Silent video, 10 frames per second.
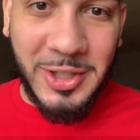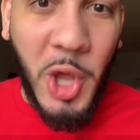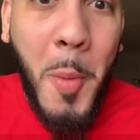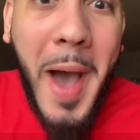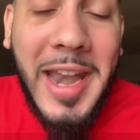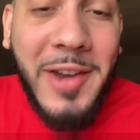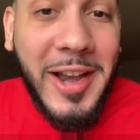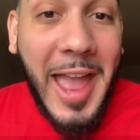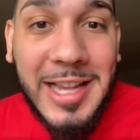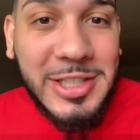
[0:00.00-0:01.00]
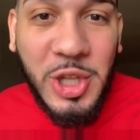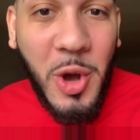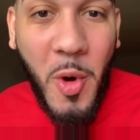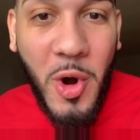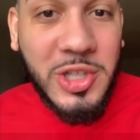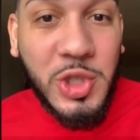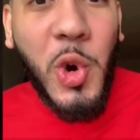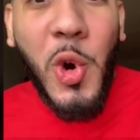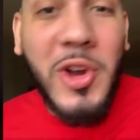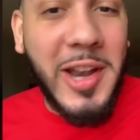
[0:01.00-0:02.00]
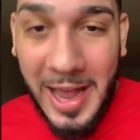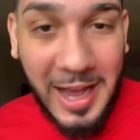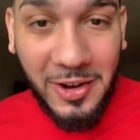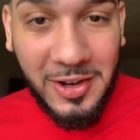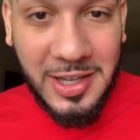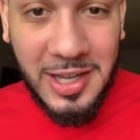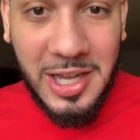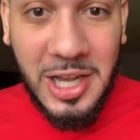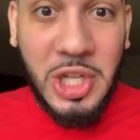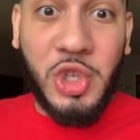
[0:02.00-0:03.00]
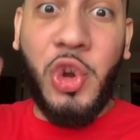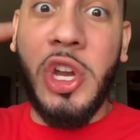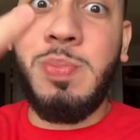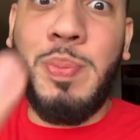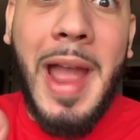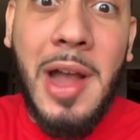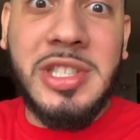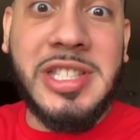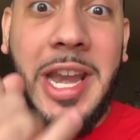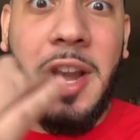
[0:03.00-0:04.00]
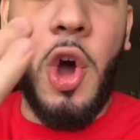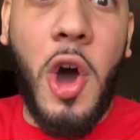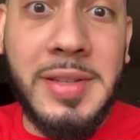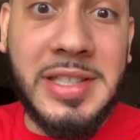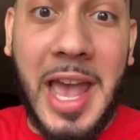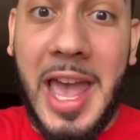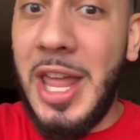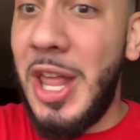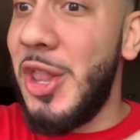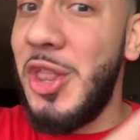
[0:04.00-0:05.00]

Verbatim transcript: Nobody reacts no more. It's cool now. Chris Brown said it at Offset.